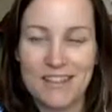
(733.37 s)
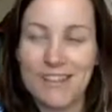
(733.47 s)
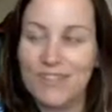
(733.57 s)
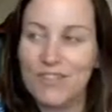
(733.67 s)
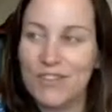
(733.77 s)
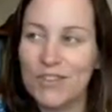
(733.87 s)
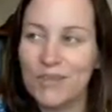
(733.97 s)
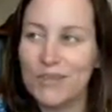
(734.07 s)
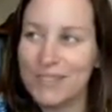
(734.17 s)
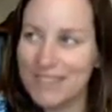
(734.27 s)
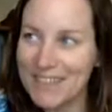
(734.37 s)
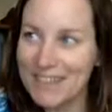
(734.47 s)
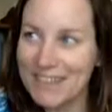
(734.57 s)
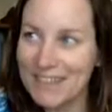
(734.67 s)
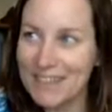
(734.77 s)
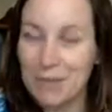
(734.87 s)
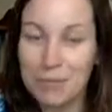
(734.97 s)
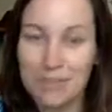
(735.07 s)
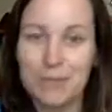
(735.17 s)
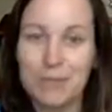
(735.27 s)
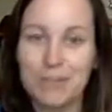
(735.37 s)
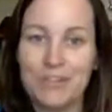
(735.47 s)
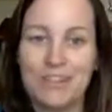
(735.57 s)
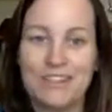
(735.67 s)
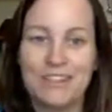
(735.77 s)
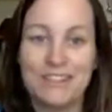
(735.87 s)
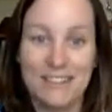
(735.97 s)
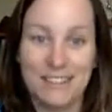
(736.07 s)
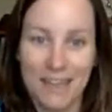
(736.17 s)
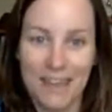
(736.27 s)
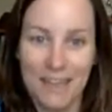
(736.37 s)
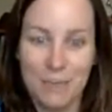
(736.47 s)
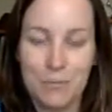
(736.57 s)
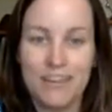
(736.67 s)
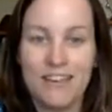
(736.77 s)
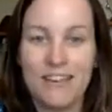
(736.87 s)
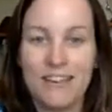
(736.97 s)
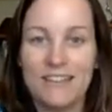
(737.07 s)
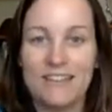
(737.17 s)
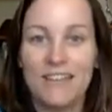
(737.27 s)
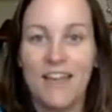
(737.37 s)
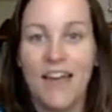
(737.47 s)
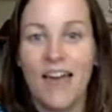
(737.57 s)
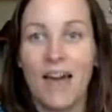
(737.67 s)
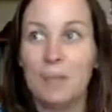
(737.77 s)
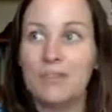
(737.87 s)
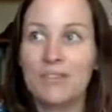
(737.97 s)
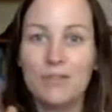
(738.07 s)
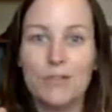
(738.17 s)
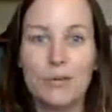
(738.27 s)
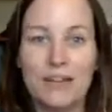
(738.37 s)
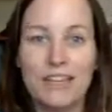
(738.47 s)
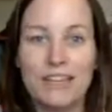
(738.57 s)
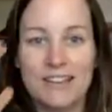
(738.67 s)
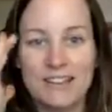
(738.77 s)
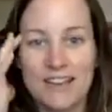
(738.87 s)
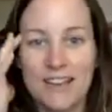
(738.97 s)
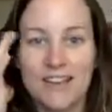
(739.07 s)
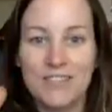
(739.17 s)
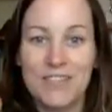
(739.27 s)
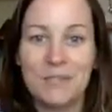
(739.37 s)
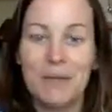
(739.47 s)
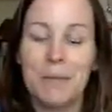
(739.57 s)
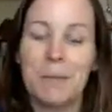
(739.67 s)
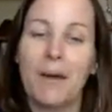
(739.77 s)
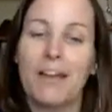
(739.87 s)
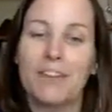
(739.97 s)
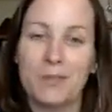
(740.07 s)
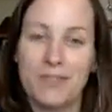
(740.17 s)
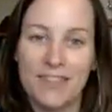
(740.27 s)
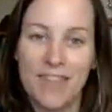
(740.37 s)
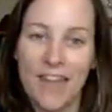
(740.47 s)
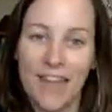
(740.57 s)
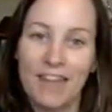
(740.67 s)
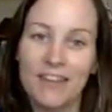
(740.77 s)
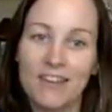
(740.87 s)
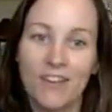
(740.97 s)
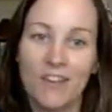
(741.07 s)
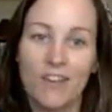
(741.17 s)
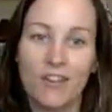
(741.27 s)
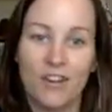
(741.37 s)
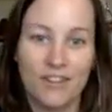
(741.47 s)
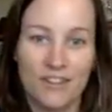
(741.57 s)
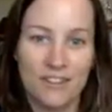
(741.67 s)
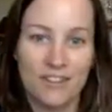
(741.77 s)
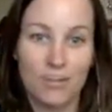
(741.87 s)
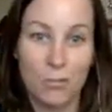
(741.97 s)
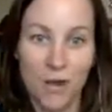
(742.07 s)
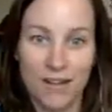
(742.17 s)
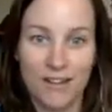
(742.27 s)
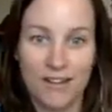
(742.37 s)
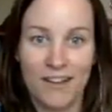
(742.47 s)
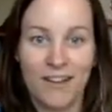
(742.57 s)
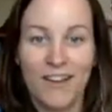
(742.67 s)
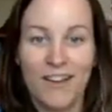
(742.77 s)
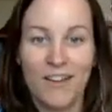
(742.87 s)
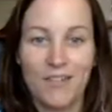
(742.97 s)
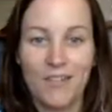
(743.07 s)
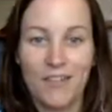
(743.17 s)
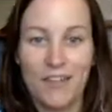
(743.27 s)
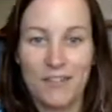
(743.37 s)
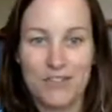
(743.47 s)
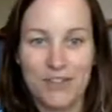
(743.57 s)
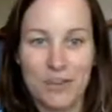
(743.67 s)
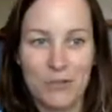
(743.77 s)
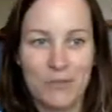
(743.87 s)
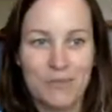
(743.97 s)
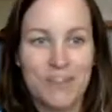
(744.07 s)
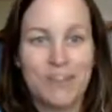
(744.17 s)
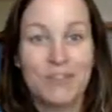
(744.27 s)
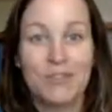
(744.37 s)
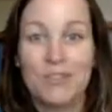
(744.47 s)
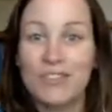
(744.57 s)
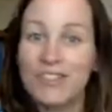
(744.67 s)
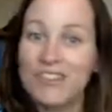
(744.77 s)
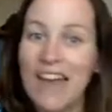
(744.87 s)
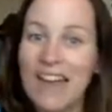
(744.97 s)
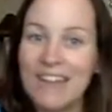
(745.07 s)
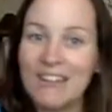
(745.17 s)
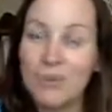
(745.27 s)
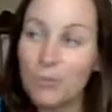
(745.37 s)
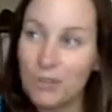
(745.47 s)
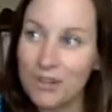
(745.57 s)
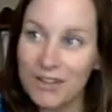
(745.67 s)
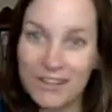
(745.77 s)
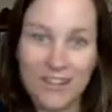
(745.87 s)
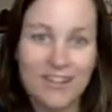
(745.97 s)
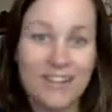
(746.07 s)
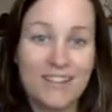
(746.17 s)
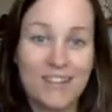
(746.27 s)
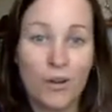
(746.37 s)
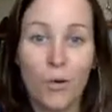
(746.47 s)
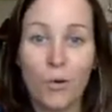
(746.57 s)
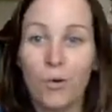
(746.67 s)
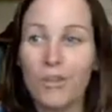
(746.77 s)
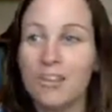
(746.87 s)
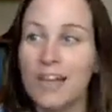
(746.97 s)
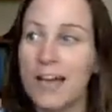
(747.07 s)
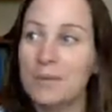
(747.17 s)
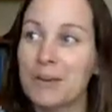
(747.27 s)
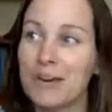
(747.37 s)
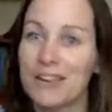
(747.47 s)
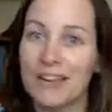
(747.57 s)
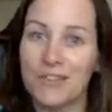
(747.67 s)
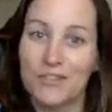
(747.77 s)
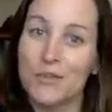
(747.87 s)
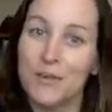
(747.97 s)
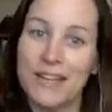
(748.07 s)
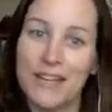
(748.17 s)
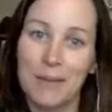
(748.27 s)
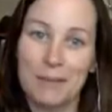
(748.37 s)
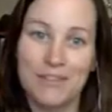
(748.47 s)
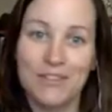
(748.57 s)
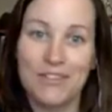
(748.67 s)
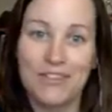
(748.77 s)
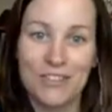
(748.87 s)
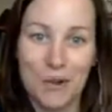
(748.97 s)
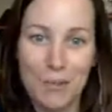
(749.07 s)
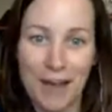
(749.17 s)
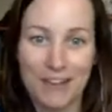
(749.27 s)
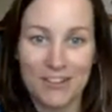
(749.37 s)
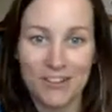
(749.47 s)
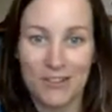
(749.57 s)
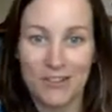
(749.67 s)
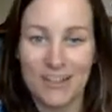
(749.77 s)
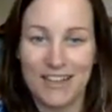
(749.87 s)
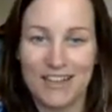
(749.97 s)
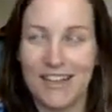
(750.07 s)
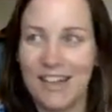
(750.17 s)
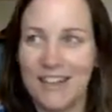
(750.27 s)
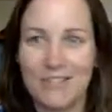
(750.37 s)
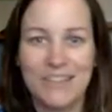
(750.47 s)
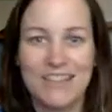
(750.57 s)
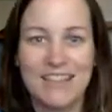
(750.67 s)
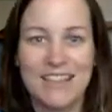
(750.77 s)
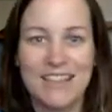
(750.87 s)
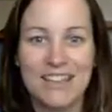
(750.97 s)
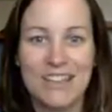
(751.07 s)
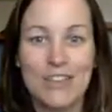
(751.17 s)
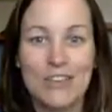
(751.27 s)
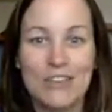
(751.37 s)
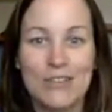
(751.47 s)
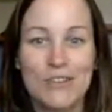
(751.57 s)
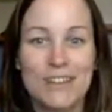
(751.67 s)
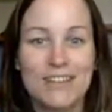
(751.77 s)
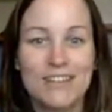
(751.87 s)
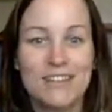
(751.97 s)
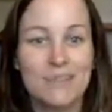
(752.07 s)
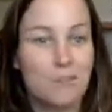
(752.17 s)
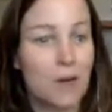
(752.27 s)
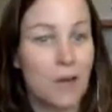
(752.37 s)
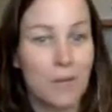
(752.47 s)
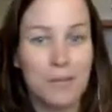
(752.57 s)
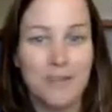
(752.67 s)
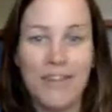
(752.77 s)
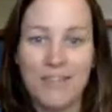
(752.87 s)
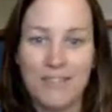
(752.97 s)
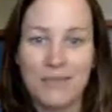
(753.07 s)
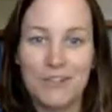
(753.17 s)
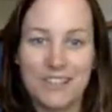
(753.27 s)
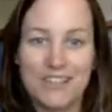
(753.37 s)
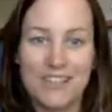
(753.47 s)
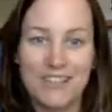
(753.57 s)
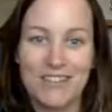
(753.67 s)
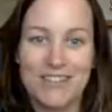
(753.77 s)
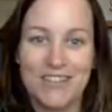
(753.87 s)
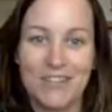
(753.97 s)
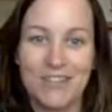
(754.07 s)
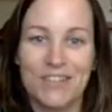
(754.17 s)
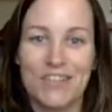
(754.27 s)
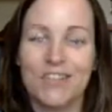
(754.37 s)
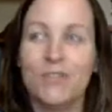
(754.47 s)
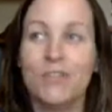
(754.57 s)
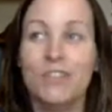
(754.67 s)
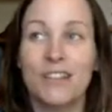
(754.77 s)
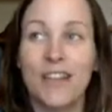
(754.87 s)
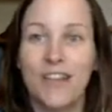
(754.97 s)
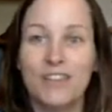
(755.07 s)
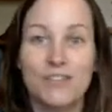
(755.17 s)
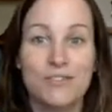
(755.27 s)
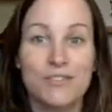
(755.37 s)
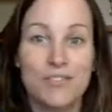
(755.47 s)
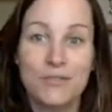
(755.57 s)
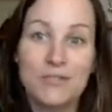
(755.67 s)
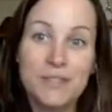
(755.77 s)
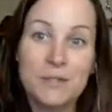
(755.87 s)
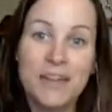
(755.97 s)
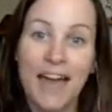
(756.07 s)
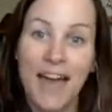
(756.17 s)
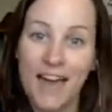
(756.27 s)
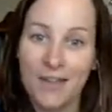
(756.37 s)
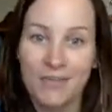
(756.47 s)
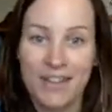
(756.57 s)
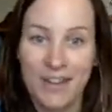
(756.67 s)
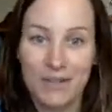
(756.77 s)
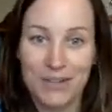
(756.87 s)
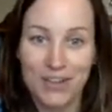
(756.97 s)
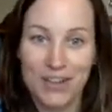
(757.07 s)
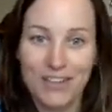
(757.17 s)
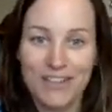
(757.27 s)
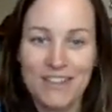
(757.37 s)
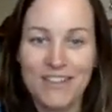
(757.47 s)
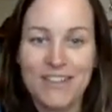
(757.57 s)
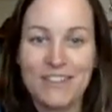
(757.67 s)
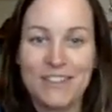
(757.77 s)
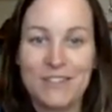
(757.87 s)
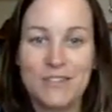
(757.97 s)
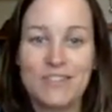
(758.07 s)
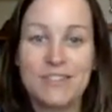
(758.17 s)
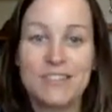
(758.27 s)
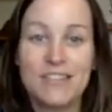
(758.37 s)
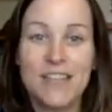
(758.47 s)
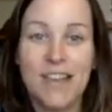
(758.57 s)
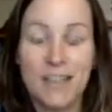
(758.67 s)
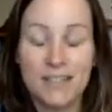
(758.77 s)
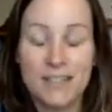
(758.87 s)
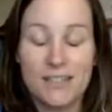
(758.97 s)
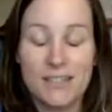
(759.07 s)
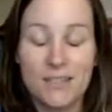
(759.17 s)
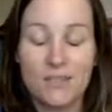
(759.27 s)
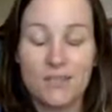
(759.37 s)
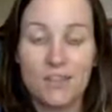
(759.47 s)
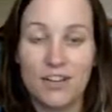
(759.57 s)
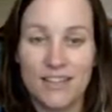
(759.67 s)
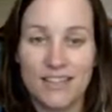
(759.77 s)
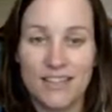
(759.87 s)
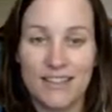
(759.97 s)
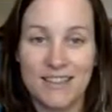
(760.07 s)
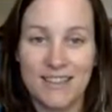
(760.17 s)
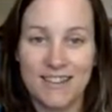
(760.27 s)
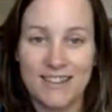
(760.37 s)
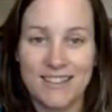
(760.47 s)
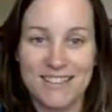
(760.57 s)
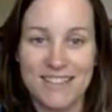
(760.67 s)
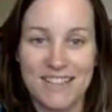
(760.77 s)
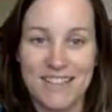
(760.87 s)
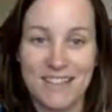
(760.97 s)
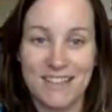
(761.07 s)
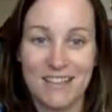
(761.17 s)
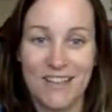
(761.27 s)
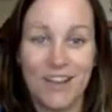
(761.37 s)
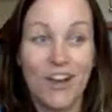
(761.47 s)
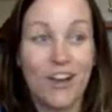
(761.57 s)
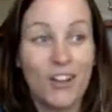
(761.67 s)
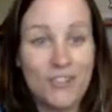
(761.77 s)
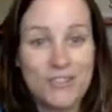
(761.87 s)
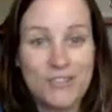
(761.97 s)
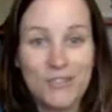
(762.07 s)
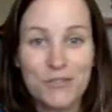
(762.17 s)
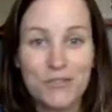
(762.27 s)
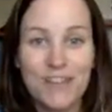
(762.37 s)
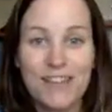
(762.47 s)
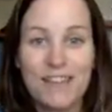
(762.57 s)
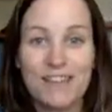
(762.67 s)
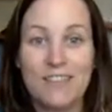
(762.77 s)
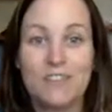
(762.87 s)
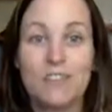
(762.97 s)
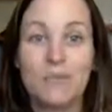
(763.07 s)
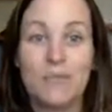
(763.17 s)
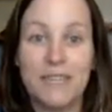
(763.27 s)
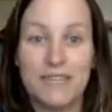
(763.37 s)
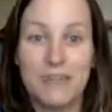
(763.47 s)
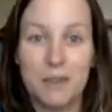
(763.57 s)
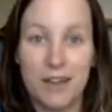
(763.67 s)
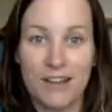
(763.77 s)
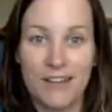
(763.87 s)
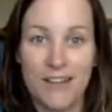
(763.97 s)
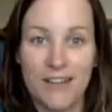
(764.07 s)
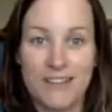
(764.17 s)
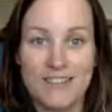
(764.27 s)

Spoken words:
And this feels really applicable today because episode 20 is kind of, in my mind, was the end of our season 1 of the live show. So if you're sad, don't worry. There is a whole library of 20 episodes to go back to. And I kind of feel like you guys probably haven't watched every single video. The live shows used to be a half an hour long. So there is tons of content there to take in. Also, don't forget that there's the weekly podcast.